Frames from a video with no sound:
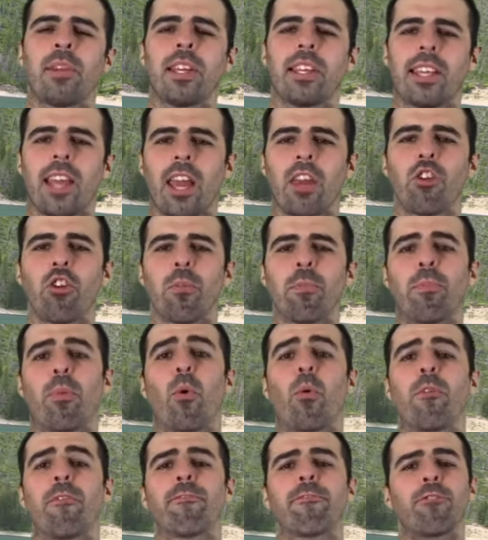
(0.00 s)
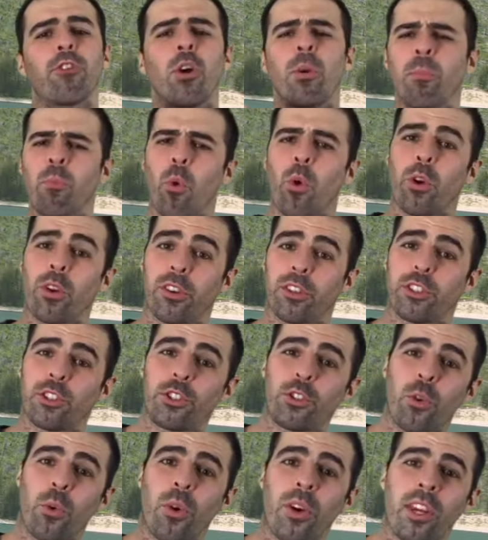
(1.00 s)
get your boat from where you're
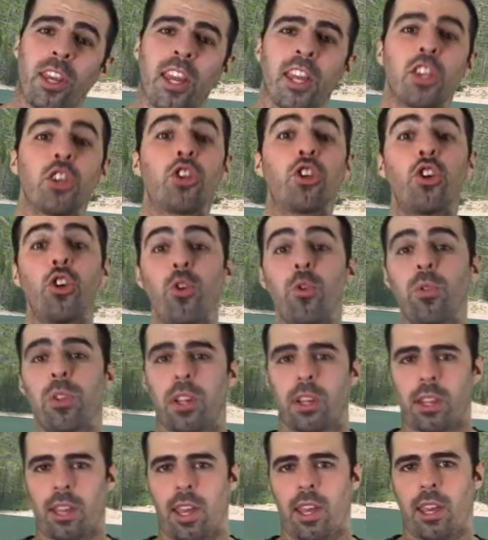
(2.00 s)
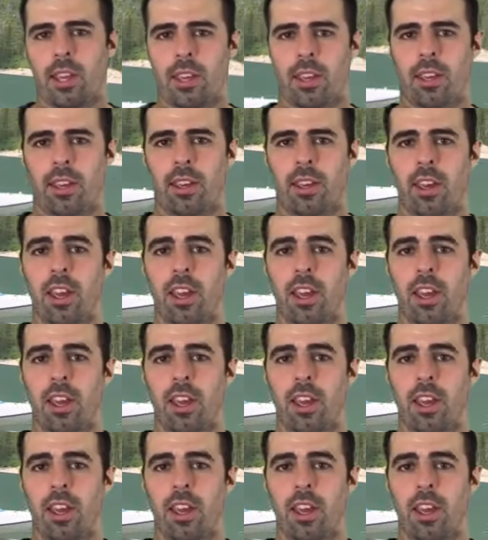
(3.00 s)
storing it to the lake.